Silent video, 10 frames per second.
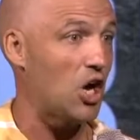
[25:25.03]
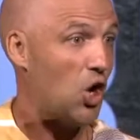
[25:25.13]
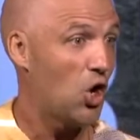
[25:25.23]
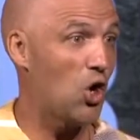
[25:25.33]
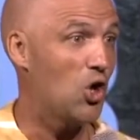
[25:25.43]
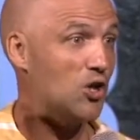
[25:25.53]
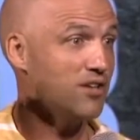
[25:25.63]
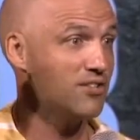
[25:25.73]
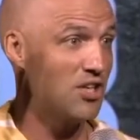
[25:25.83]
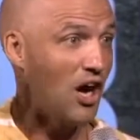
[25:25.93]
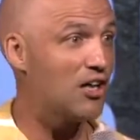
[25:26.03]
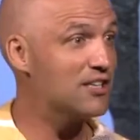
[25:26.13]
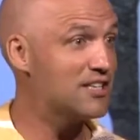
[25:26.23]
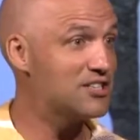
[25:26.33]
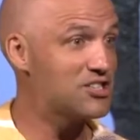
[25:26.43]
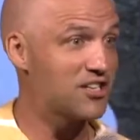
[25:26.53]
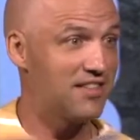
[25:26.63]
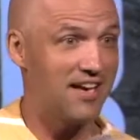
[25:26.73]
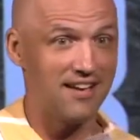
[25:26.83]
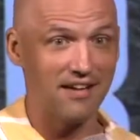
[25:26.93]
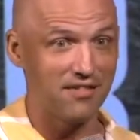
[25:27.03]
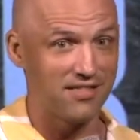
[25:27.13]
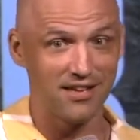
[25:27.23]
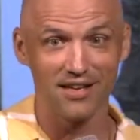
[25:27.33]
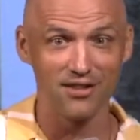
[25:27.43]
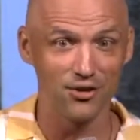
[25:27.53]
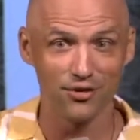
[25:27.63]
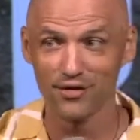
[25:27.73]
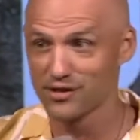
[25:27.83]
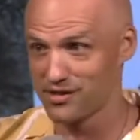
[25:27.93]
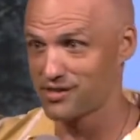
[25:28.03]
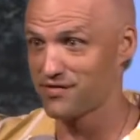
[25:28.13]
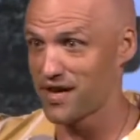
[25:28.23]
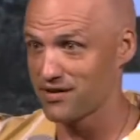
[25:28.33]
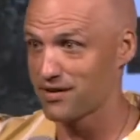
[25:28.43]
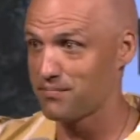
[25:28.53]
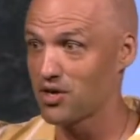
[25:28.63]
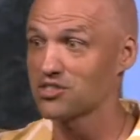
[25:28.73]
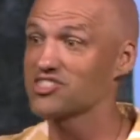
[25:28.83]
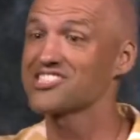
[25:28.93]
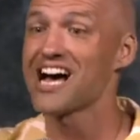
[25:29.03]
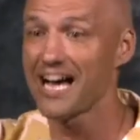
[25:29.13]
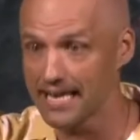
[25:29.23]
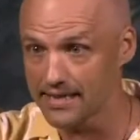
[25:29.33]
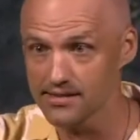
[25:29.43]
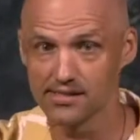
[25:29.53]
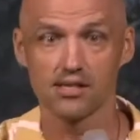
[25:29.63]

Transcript: all knowledge that everything in the universe is founded upon, science,